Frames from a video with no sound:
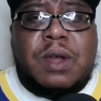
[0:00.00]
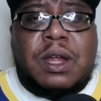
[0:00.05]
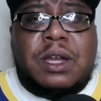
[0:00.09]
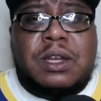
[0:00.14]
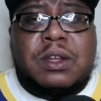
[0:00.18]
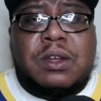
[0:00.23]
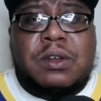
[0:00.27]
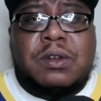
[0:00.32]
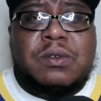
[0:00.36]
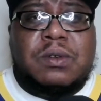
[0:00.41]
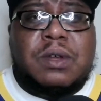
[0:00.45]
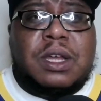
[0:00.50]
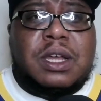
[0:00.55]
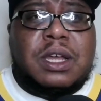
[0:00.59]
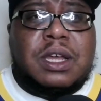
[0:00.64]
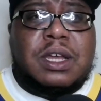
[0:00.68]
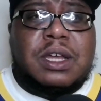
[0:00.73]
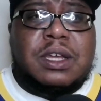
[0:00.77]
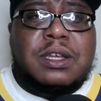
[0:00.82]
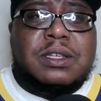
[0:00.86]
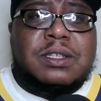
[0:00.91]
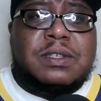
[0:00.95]
I
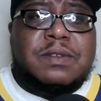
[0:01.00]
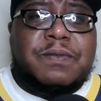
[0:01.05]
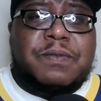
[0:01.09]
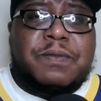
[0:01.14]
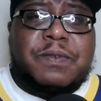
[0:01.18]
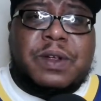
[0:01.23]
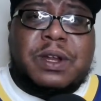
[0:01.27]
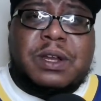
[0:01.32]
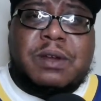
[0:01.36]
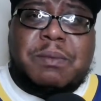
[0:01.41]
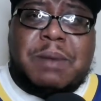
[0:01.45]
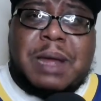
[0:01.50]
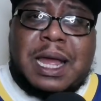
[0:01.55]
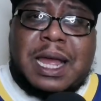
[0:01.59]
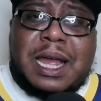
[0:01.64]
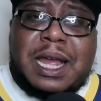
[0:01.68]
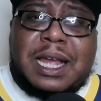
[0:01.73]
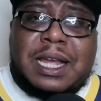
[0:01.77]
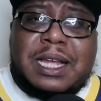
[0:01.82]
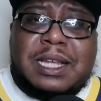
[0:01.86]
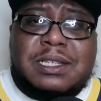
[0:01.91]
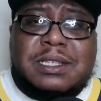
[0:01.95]
know some friend of
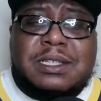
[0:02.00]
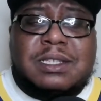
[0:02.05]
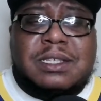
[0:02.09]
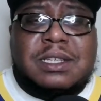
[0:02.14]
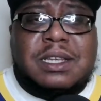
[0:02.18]
mine's